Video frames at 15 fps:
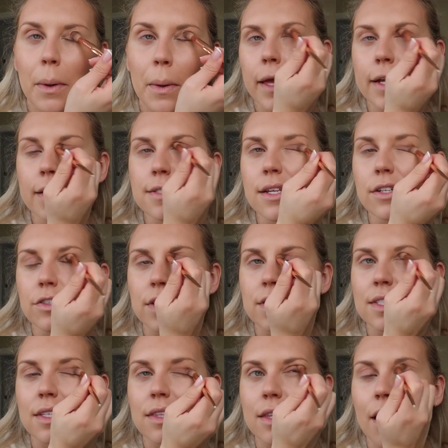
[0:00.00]
It is
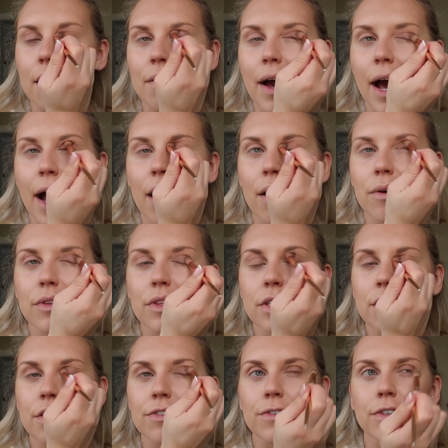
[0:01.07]
interesting though how the
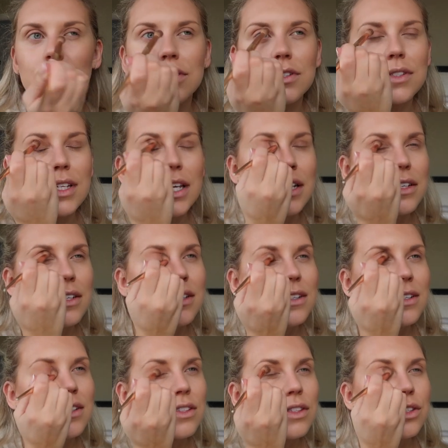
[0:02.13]
difference in
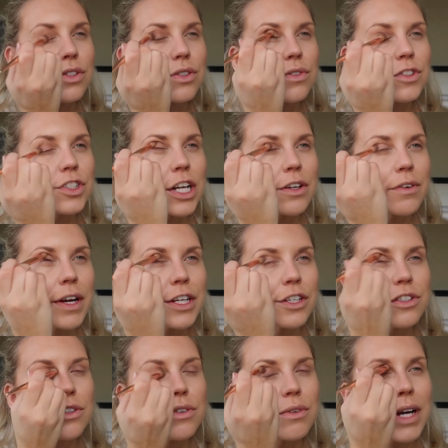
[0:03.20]
the sort of
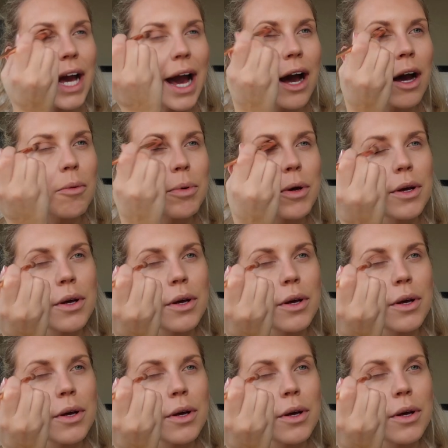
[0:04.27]
generational gap